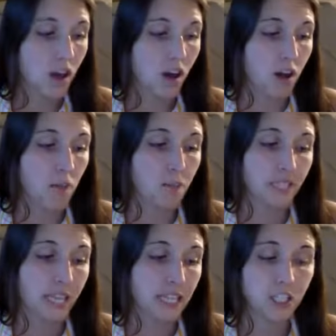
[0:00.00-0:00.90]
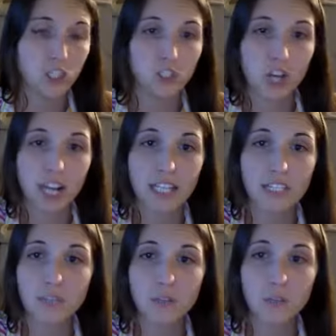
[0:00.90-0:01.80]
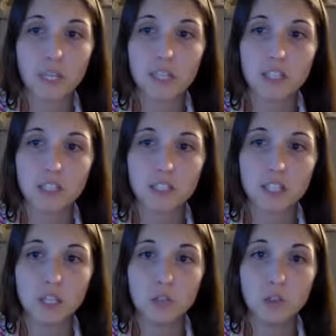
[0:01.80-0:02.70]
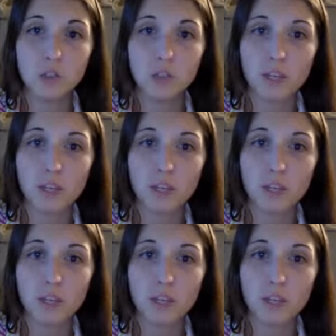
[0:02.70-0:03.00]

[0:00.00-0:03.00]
But again, just trying different ways that you enjoy